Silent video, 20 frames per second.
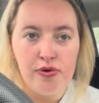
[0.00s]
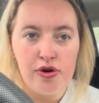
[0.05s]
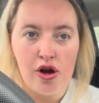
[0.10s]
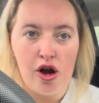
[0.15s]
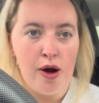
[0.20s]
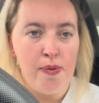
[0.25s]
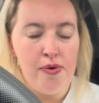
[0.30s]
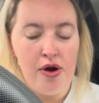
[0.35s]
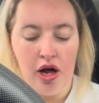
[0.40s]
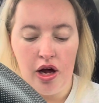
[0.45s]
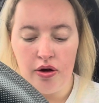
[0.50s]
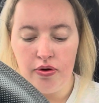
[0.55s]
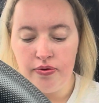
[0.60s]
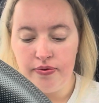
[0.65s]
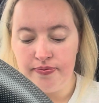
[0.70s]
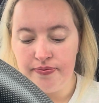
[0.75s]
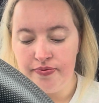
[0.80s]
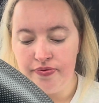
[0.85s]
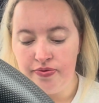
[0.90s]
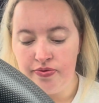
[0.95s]
time now,
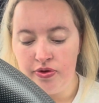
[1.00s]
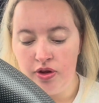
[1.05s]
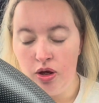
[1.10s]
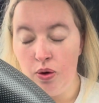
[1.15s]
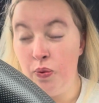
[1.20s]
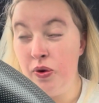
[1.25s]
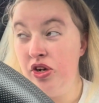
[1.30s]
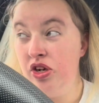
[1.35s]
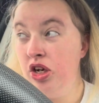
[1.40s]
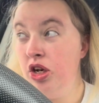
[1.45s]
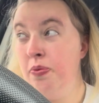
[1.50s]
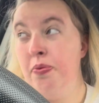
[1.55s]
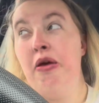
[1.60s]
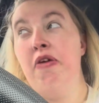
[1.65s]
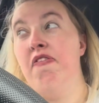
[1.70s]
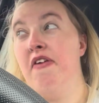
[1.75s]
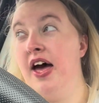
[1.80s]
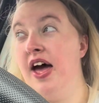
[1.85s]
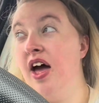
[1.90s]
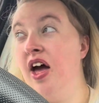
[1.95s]
which to be
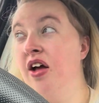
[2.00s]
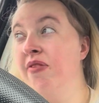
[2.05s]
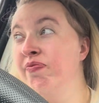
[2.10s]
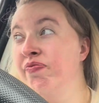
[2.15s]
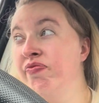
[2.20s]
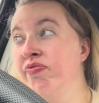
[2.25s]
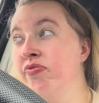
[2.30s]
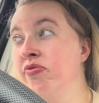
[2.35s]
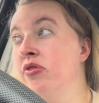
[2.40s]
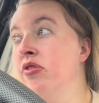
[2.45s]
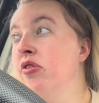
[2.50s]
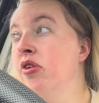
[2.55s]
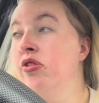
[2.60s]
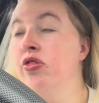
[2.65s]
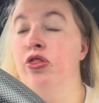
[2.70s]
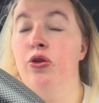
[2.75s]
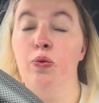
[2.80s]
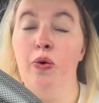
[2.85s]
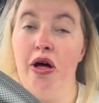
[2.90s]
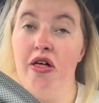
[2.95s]
fair,
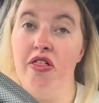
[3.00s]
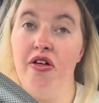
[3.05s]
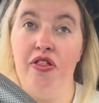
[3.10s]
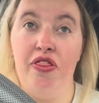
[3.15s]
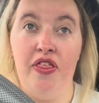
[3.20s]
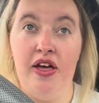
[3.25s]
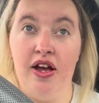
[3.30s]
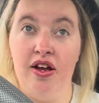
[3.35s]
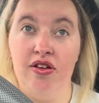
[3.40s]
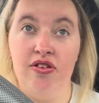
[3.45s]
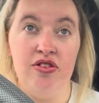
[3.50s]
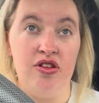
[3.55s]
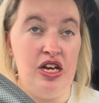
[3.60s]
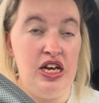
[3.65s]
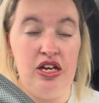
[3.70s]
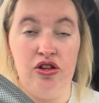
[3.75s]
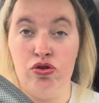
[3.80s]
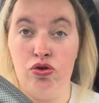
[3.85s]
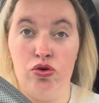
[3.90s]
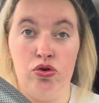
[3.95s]
the weather thinks that
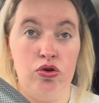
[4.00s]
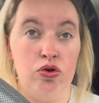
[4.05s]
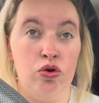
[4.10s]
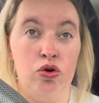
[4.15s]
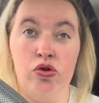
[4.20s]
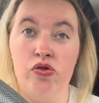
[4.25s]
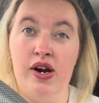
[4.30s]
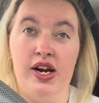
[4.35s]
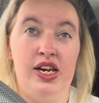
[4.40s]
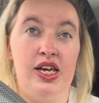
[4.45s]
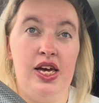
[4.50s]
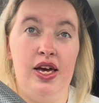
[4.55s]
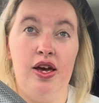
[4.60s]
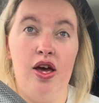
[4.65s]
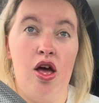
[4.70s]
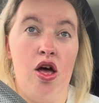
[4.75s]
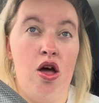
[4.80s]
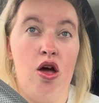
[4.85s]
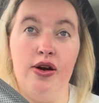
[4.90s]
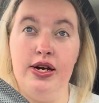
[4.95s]
it's already
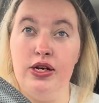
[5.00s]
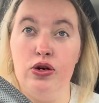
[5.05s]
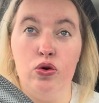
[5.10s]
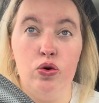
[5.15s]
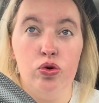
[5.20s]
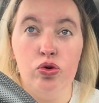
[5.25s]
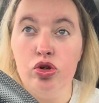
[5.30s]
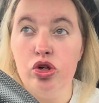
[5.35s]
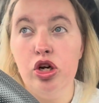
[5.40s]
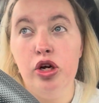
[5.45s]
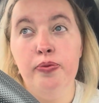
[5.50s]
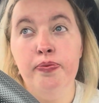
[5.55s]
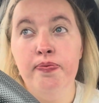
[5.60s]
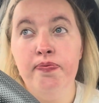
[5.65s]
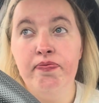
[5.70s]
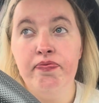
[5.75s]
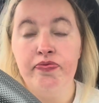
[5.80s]
early autumn.